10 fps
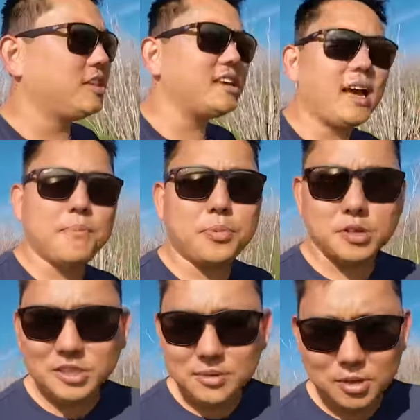the thing I'm
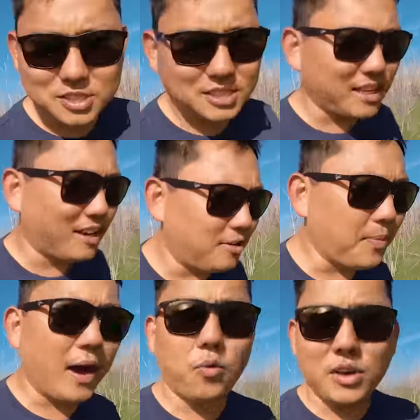personally most excited
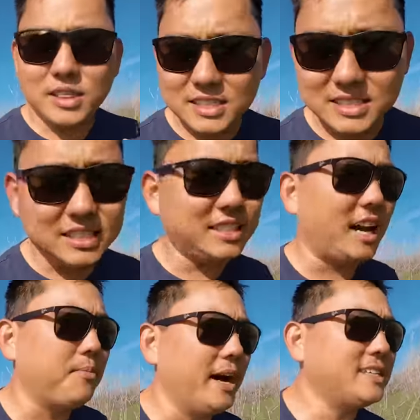about with these DJI
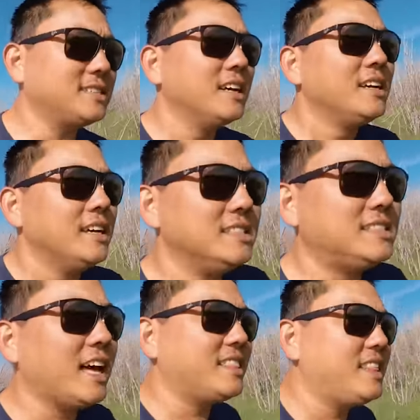mics is
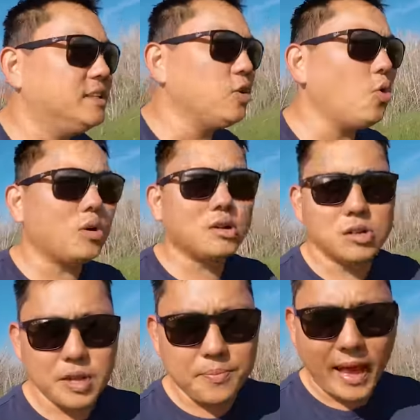that they don't
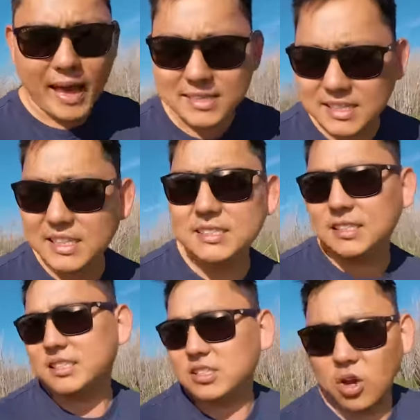clip as
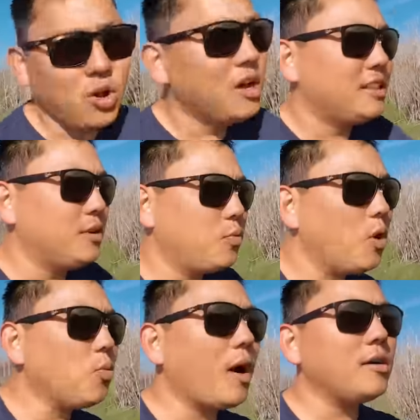easily. So the
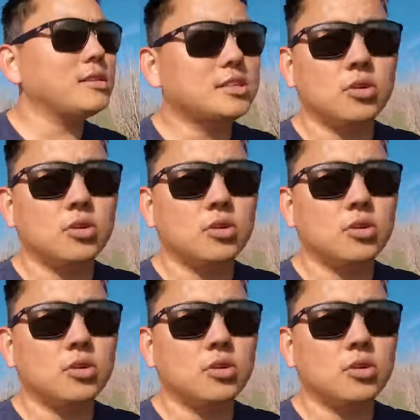Rode Wireless